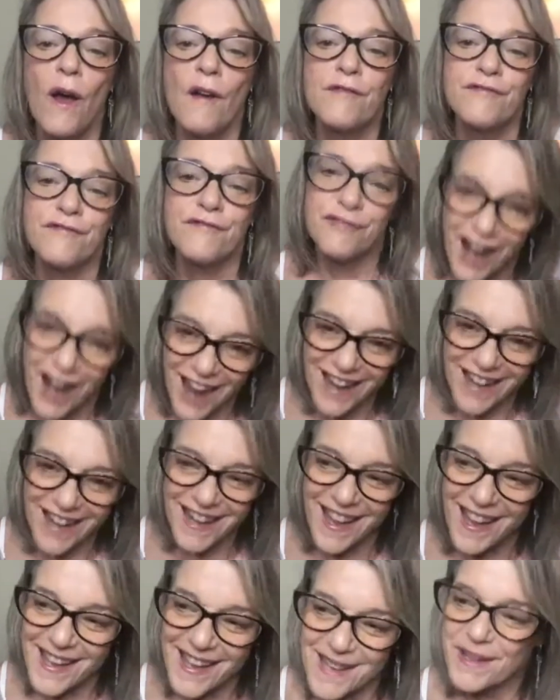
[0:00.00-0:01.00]

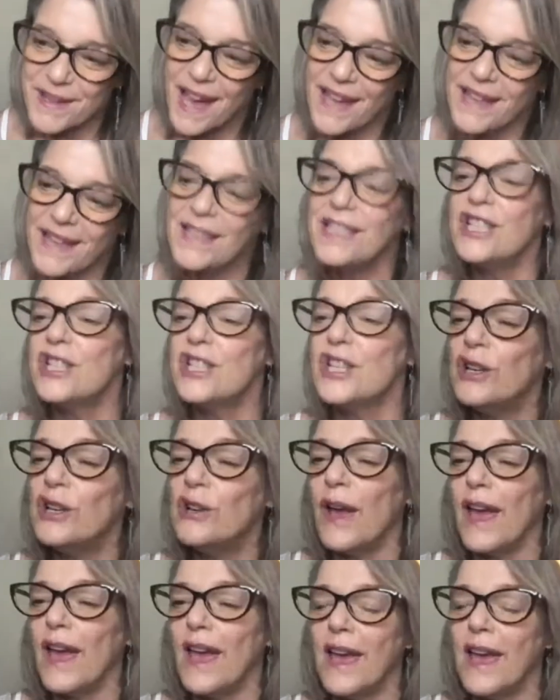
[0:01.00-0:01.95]
Friday, I'm going to do